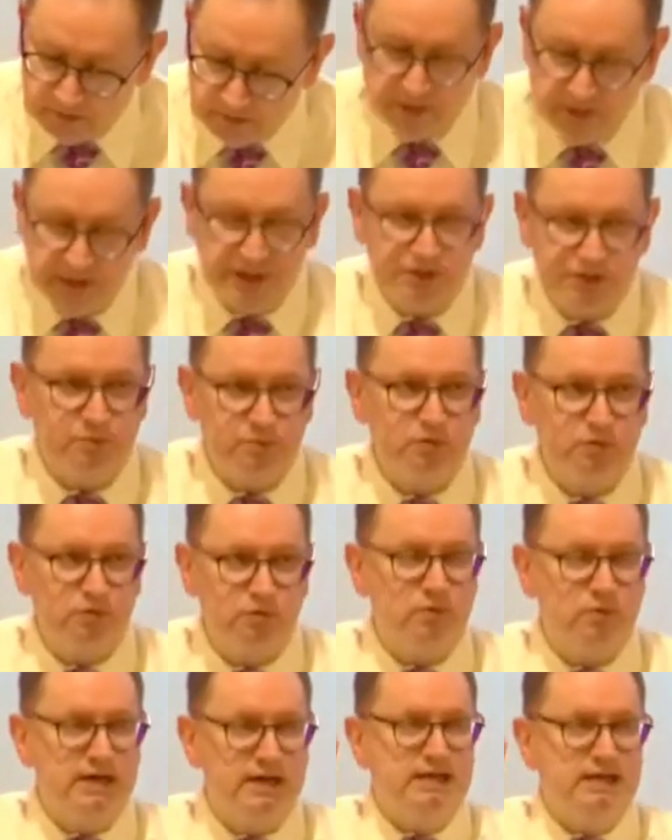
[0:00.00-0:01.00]
These were
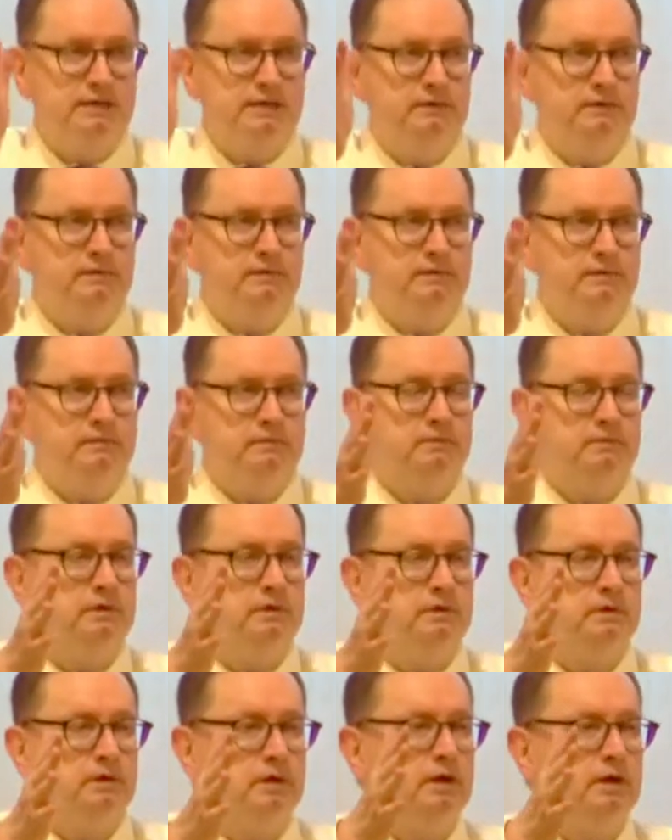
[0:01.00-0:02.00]
written
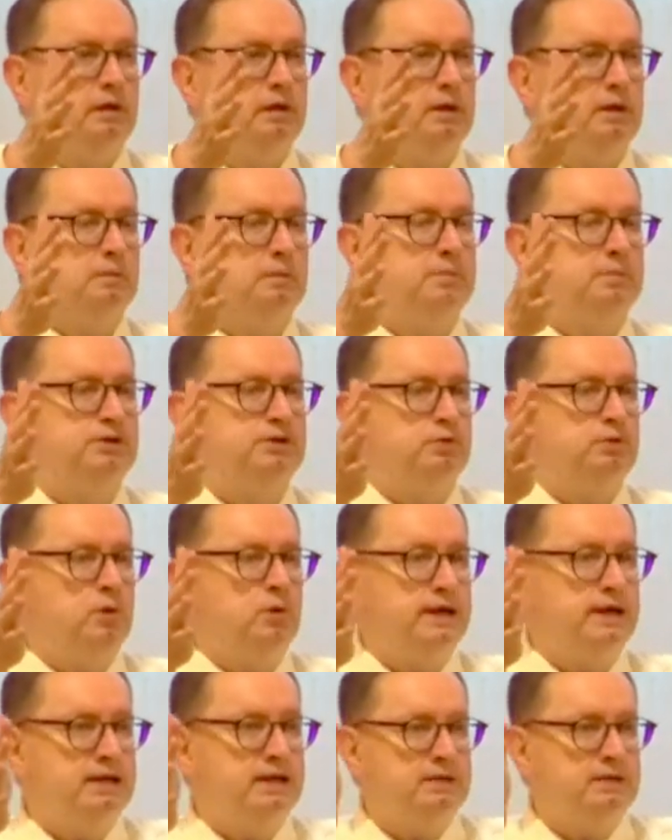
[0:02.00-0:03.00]

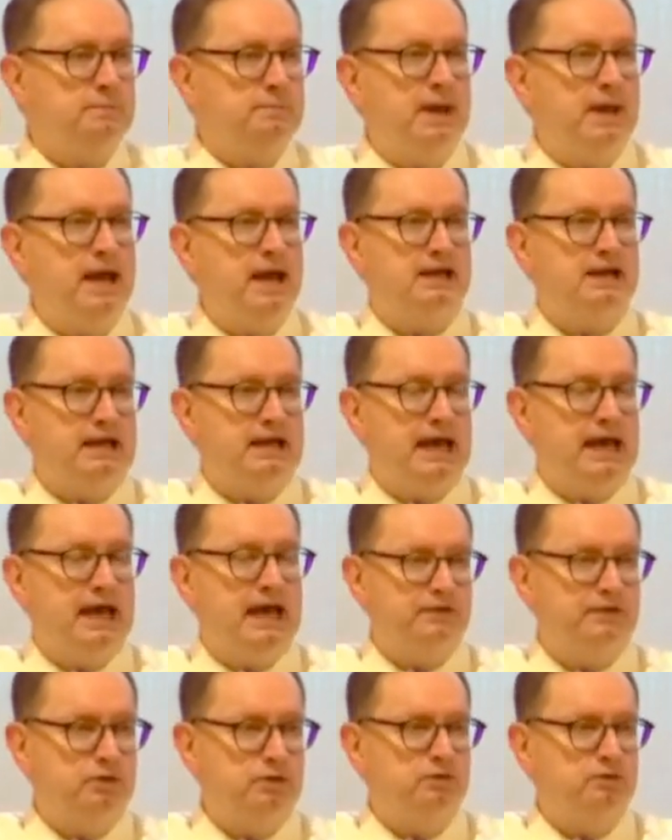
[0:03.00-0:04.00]
between
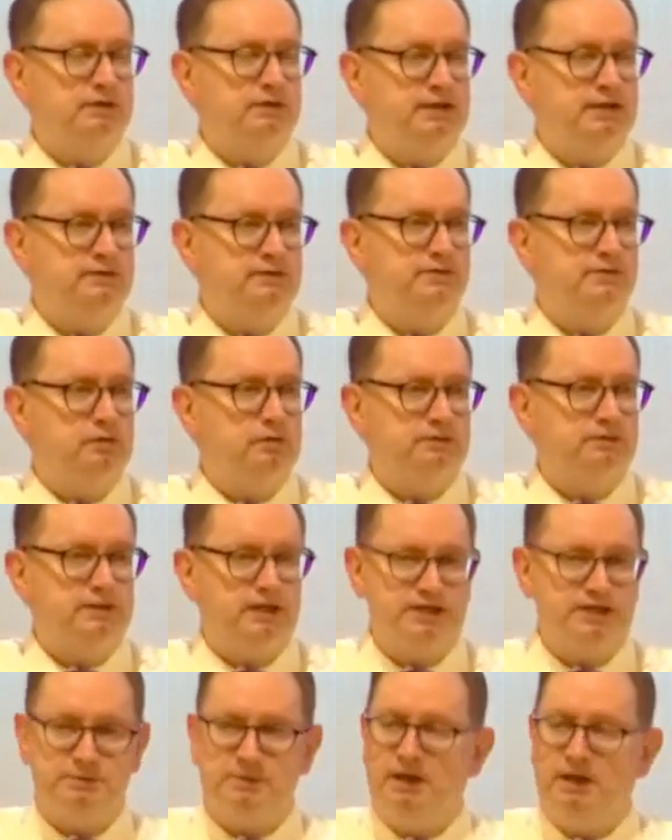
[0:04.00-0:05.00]
Malachi, the old, end of the Old
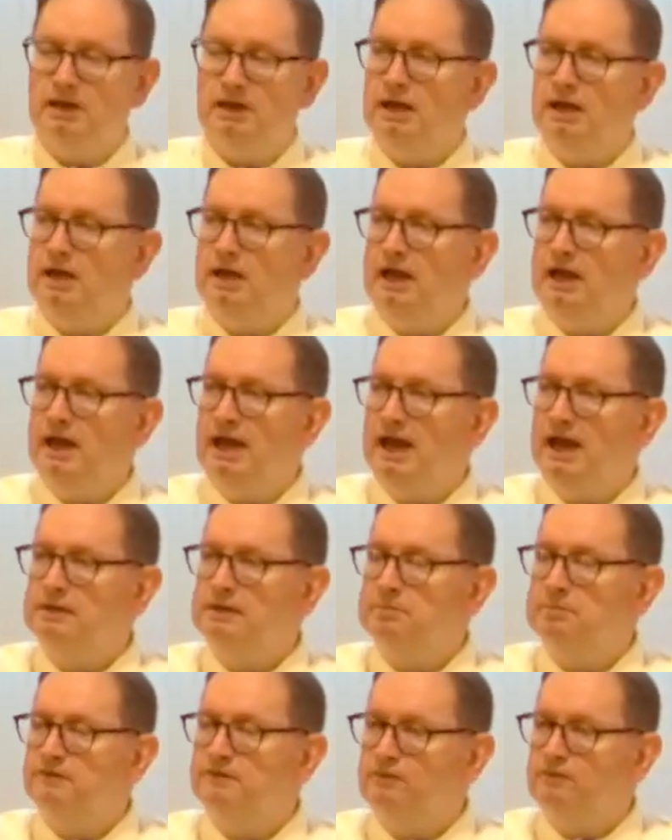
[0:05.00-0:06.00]
Testament,
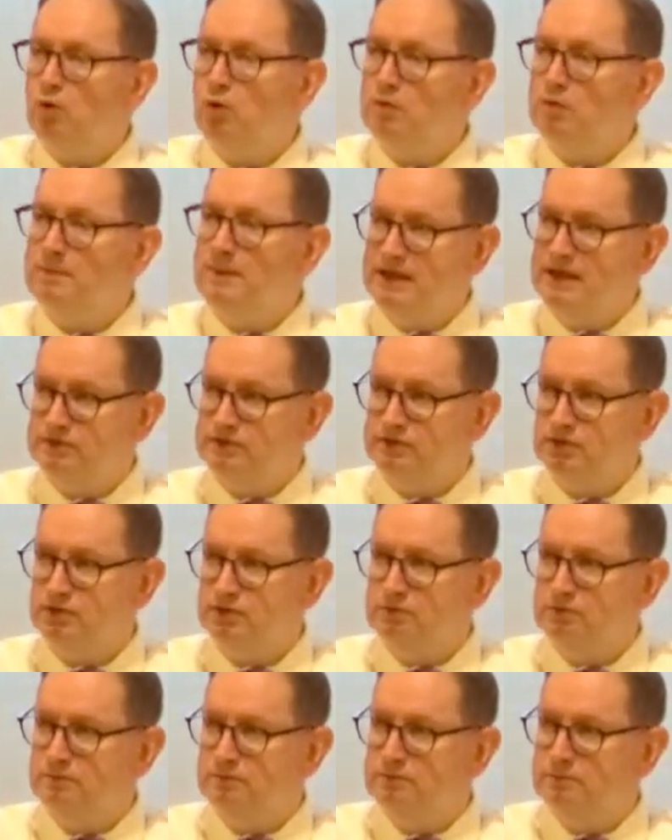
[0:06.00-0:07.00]
and before
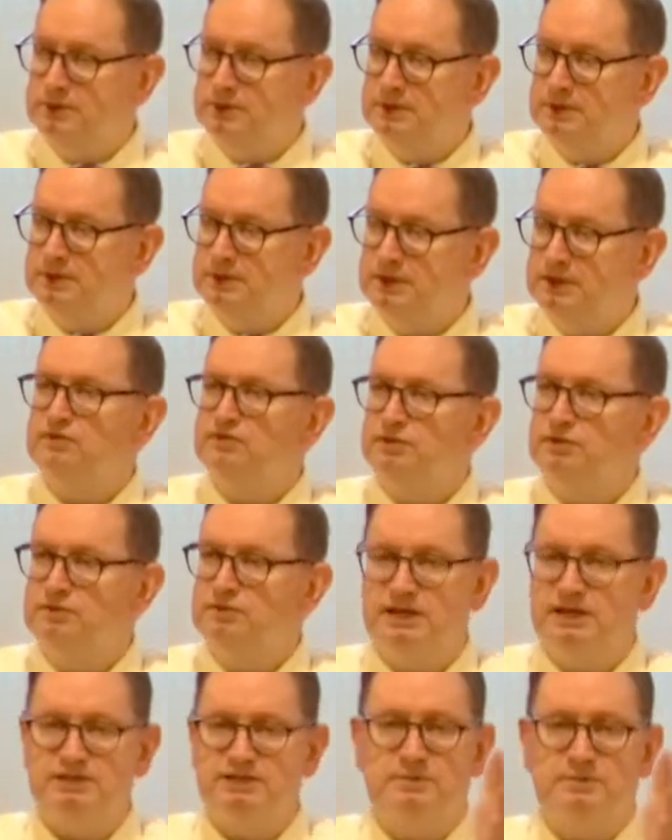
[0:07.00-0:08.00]
Matthew, beginning of the New
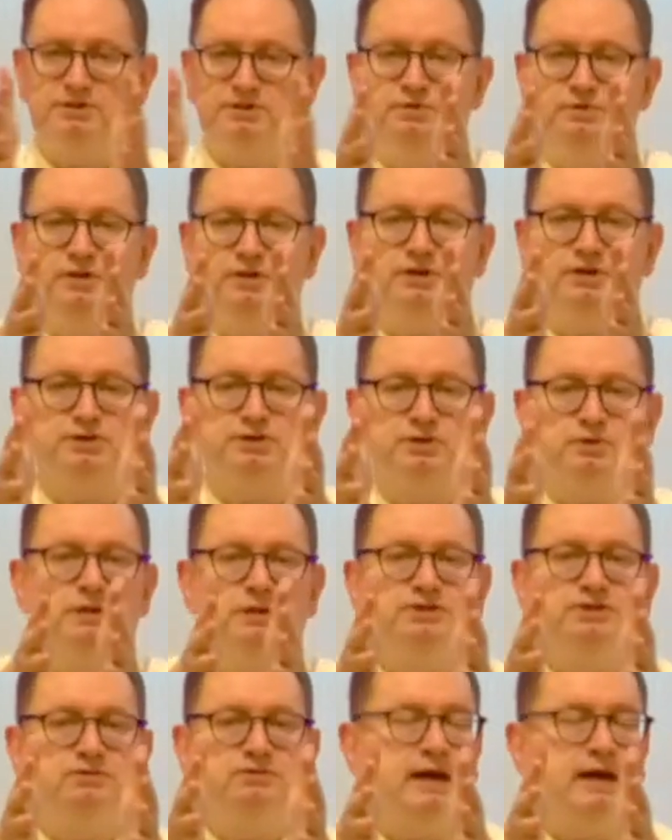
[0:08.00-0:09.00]
Testament. So they're
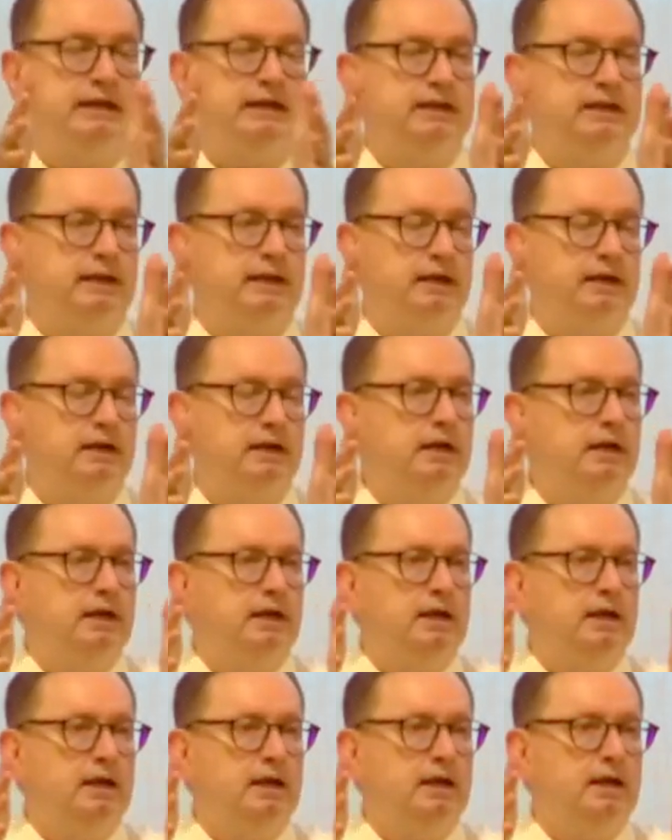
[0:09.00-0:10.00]
squeezed right in there.
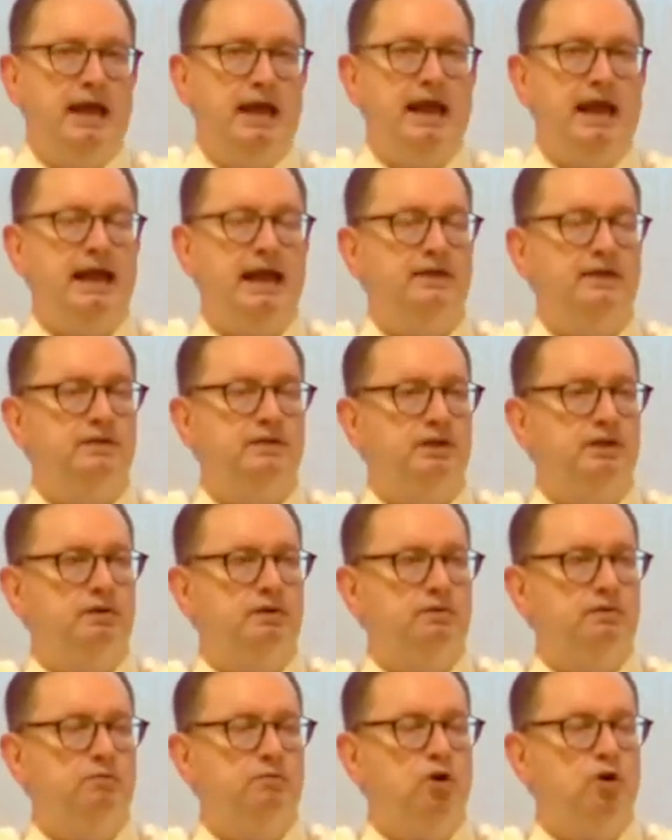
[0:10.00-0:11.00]
And
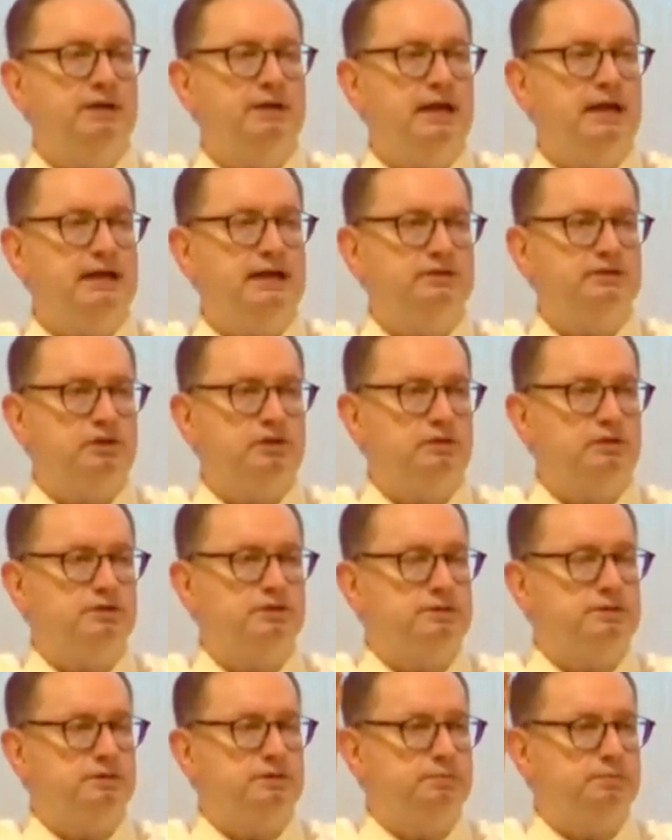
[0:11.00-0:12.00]
the Roman Catholic
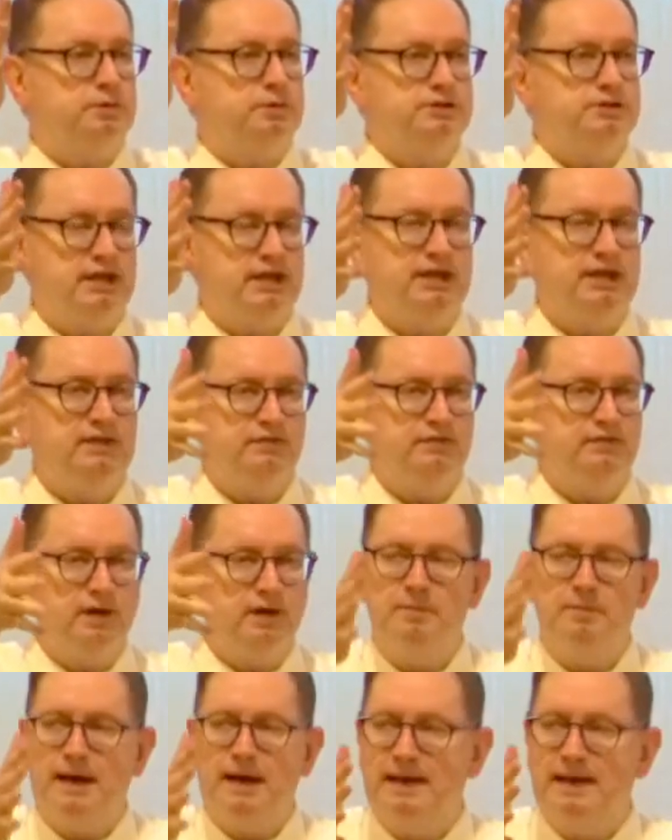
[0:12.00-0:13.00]
Church puts in
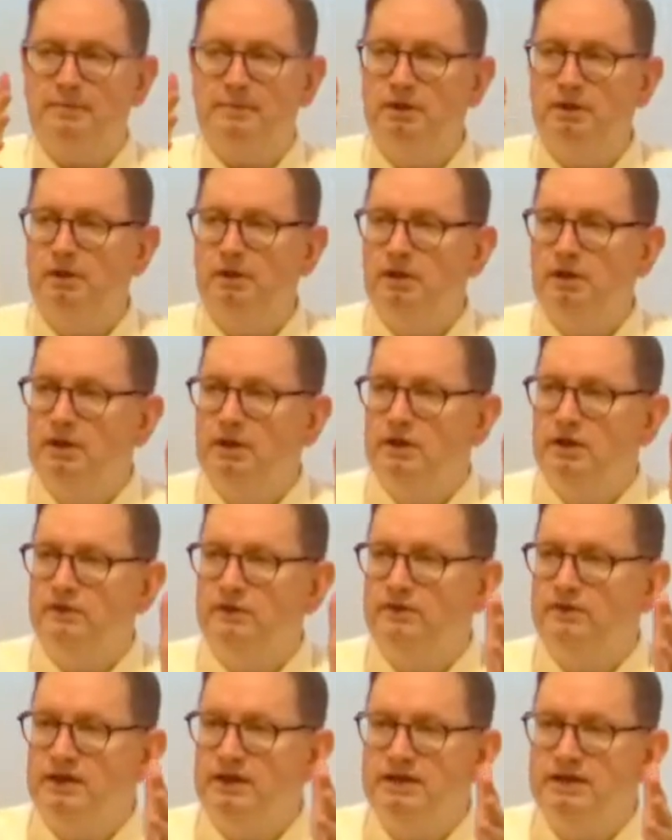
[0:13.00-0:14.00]
their Bible
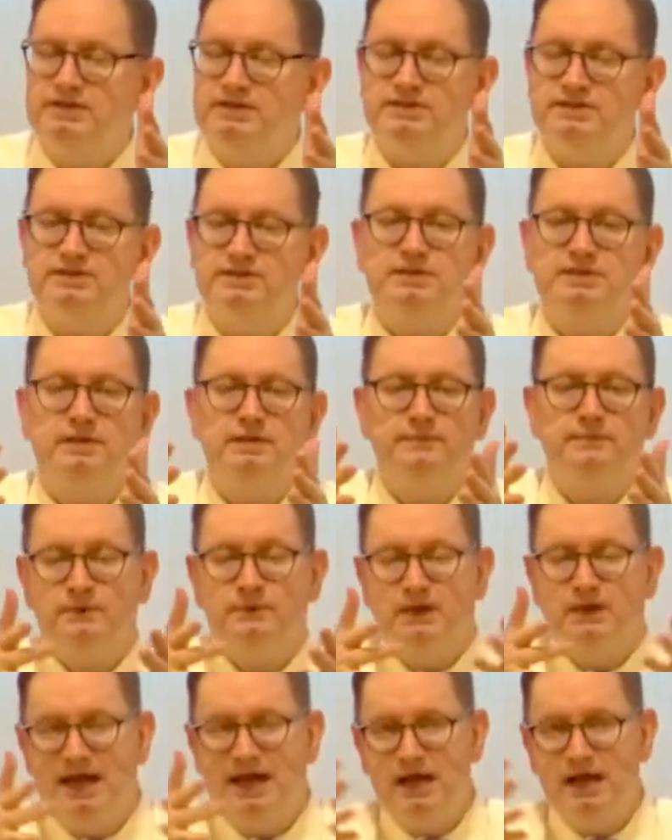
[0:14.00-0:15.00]
these,
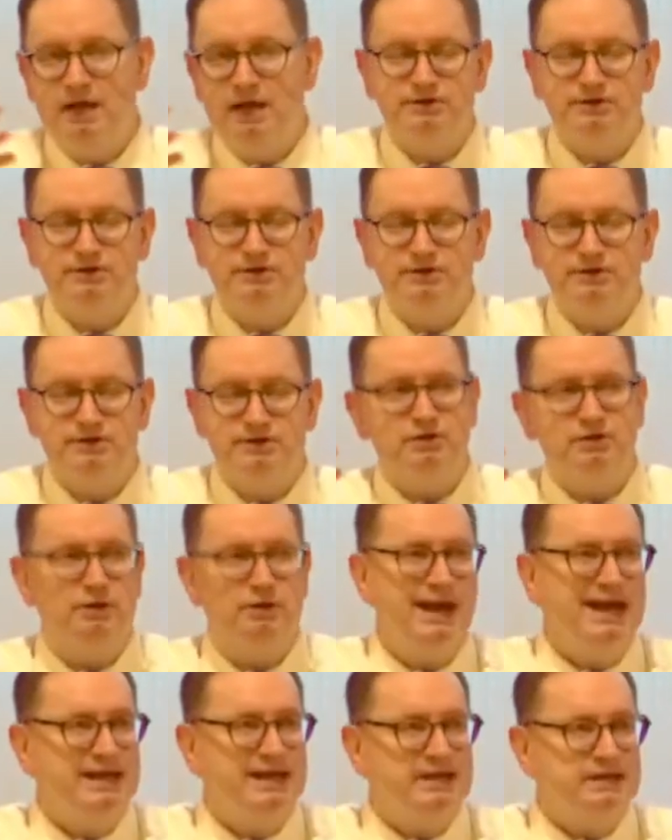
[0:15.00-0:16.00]
I don't know, six or
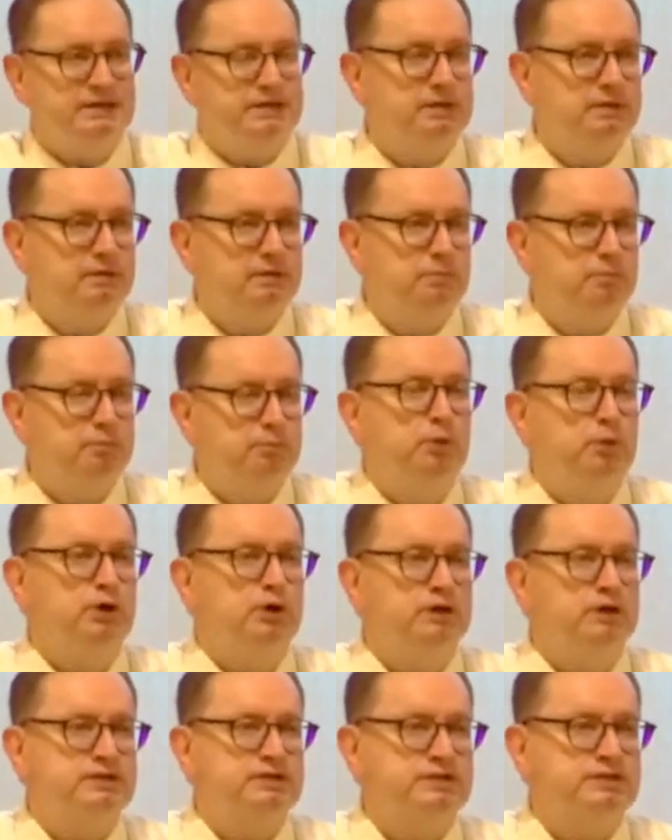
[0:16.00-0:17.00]
eight
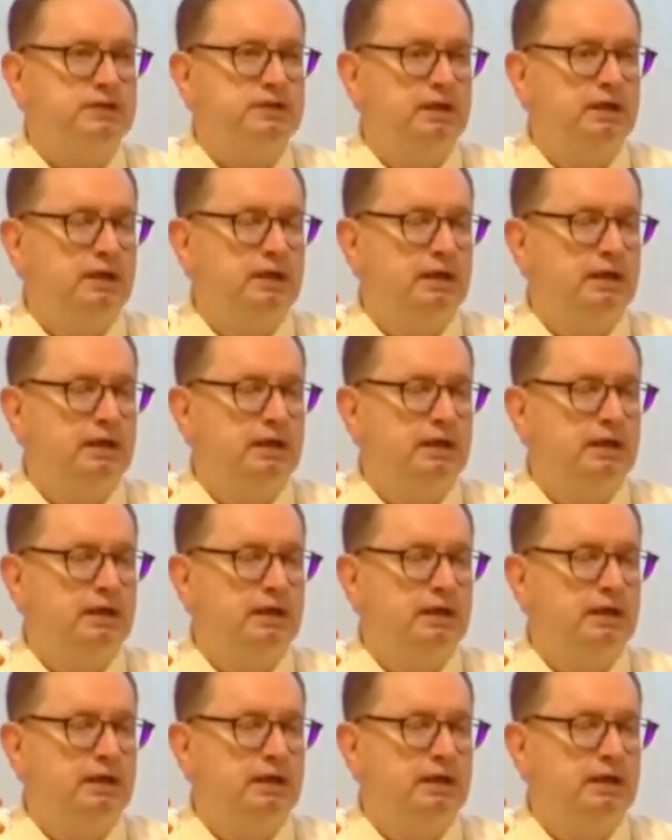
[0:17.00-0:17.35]
books,